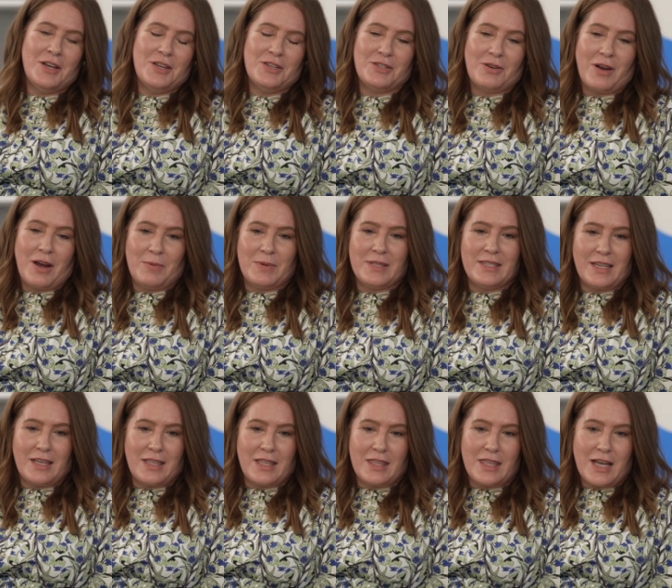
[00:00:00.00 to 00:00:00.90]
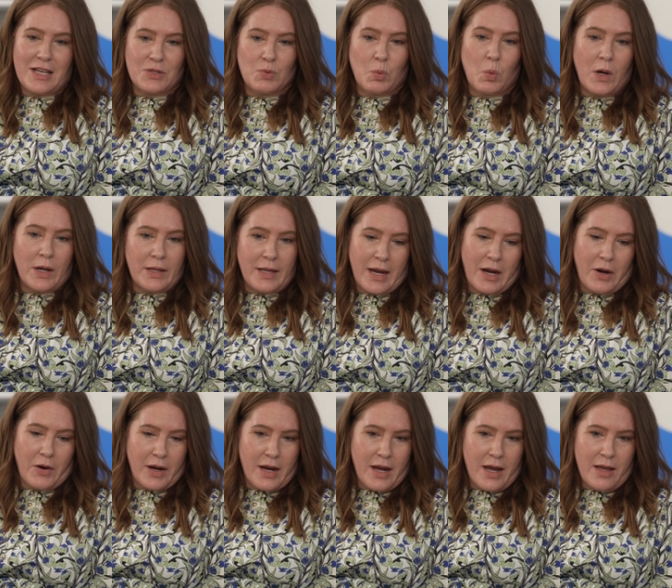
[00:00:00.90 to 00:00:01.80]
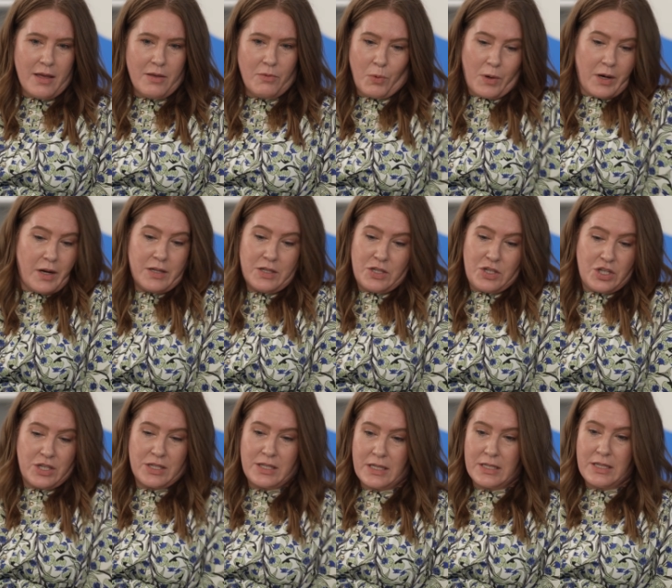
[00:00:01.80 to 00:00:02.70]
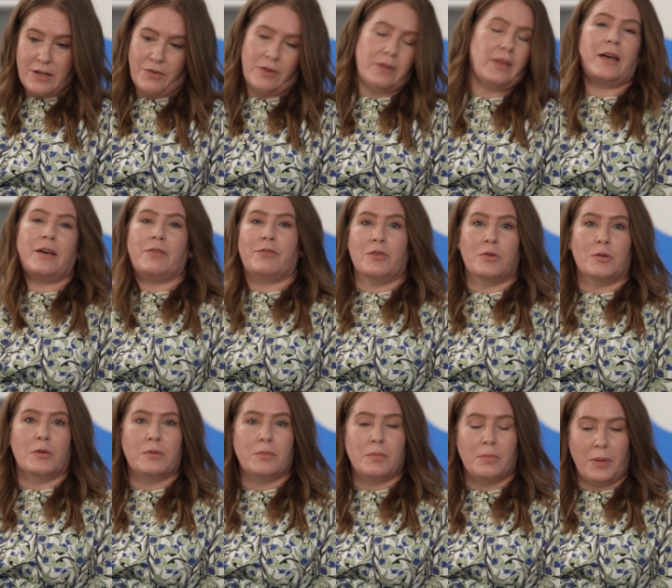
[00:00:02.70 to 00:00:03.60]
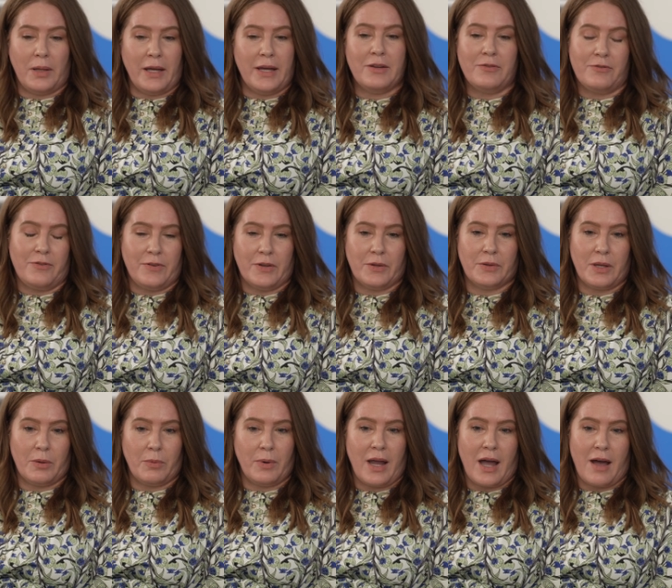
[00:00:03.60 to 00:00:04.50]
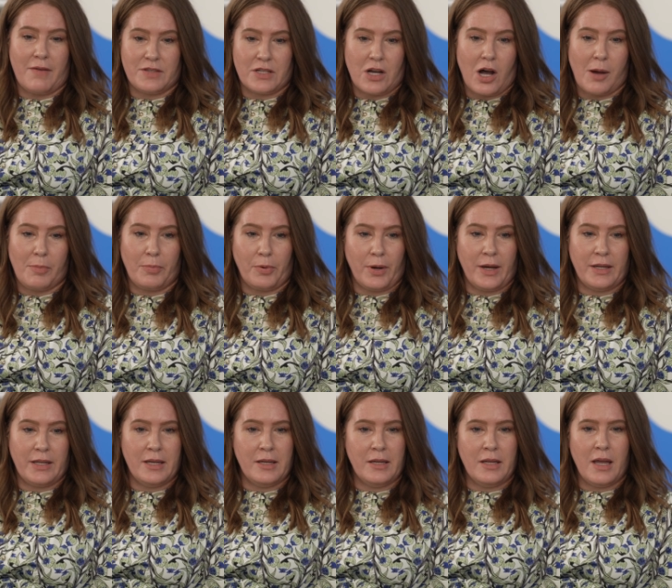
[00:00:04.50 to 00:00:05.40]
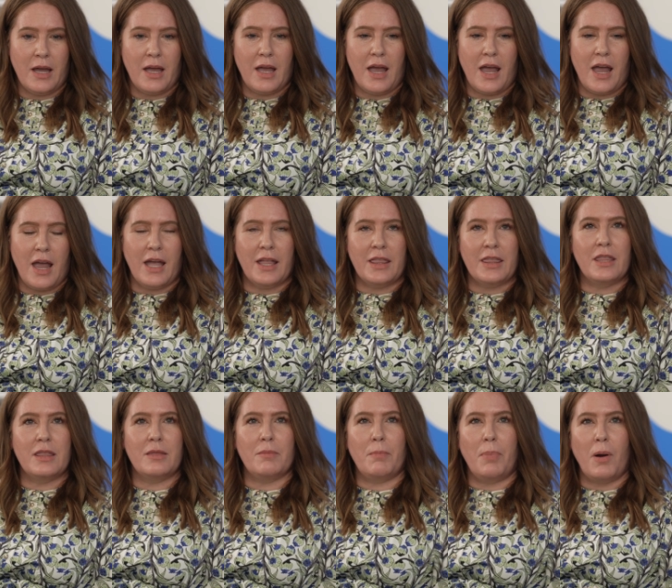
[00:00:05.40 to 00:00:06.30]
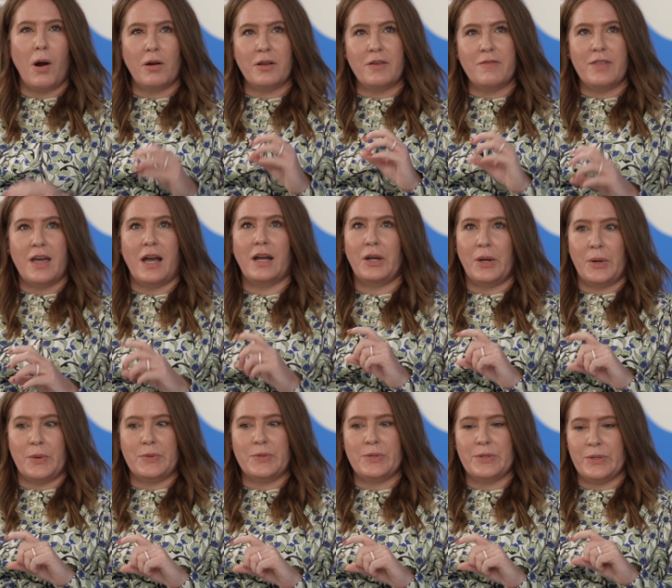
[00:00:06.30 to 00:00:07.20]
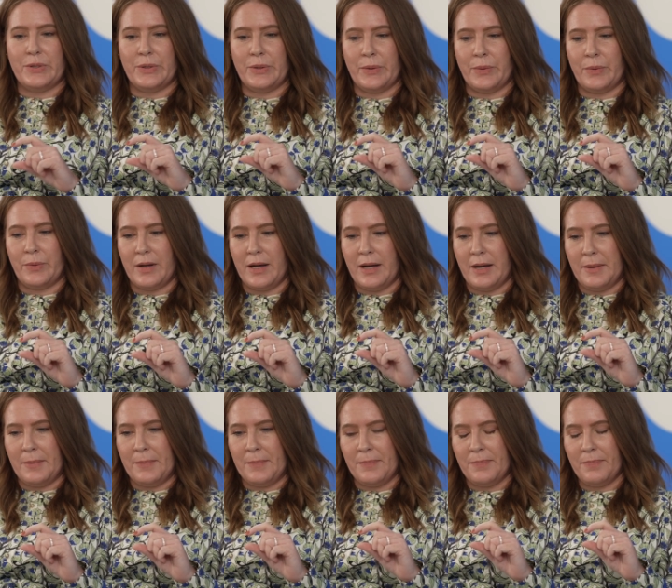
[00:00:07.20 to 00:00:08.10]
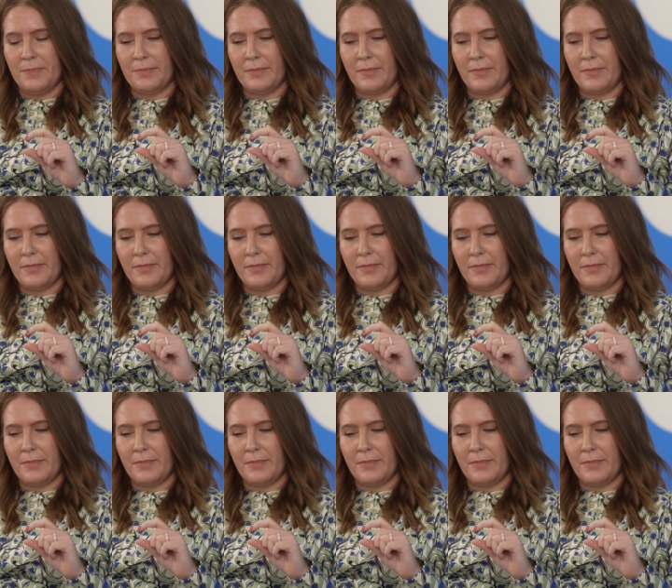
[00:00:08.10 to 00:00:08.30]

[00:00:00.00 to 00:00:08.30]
So I would say that that's one area where it's just a different level playing field that we have to operate in, and part of that goes to um,